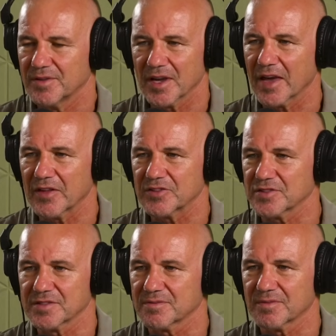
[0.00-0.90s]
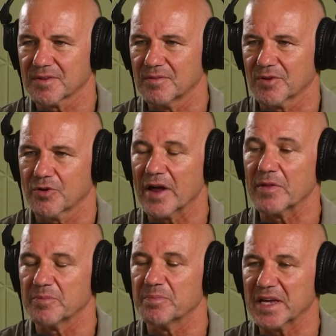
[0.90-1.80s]
you're going to just
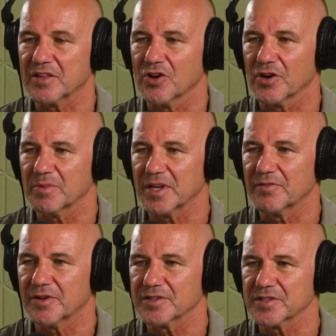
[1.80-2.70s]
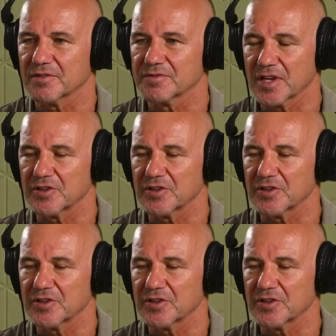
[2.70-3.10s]
create a bigger nightmare for yourself.